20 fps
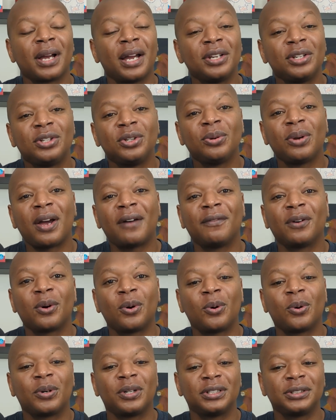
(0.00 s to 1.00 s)
I do have a
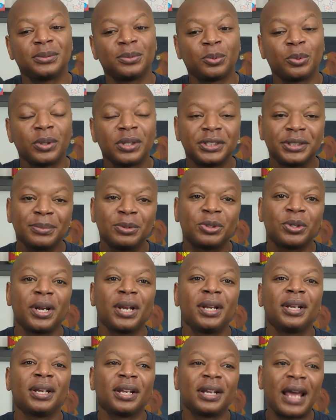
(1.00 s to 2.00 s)
course with some
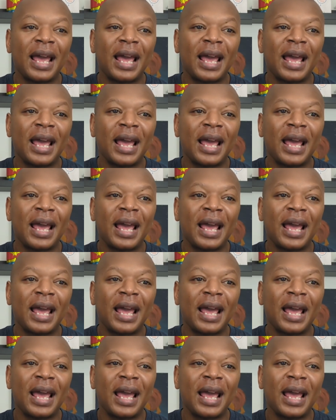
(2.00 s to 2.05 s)
training and